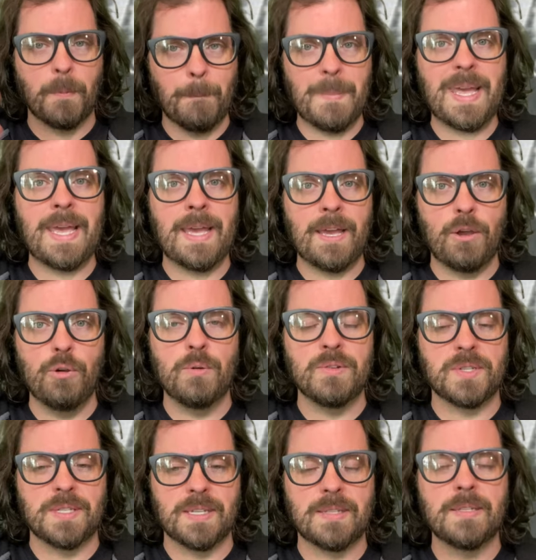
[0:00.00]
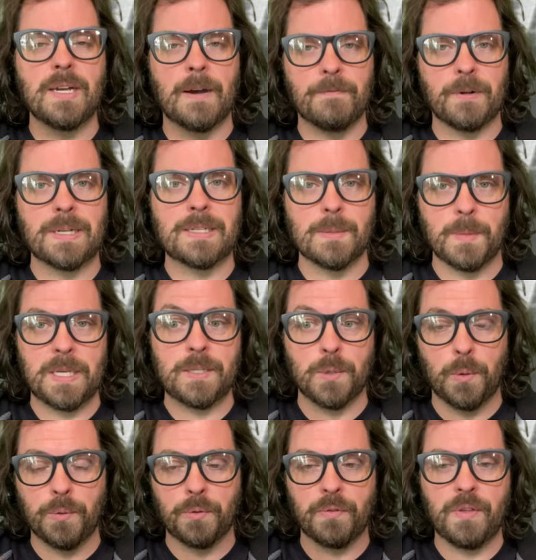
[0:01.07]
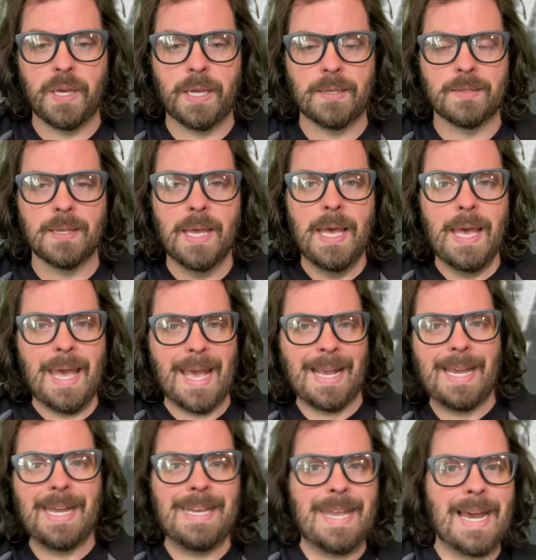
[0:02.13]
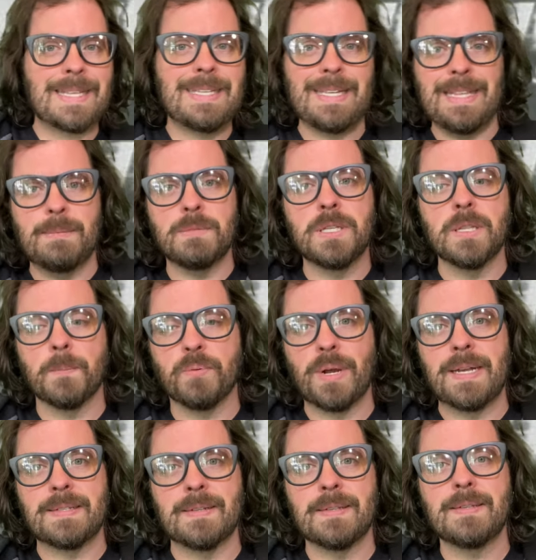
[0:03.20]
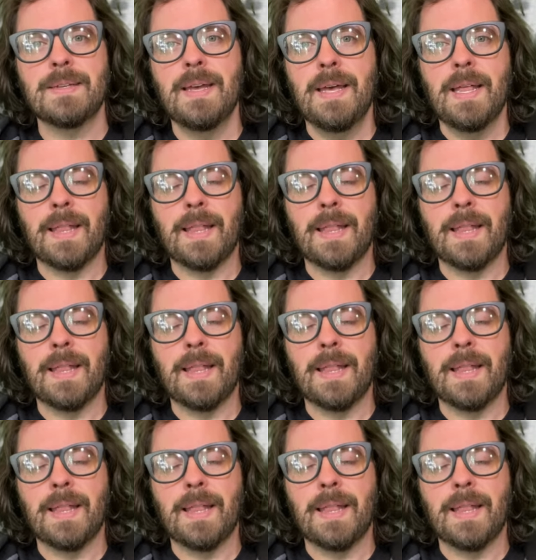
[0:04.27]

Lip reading: me, who is discovering some of these older things and connecting them to the present,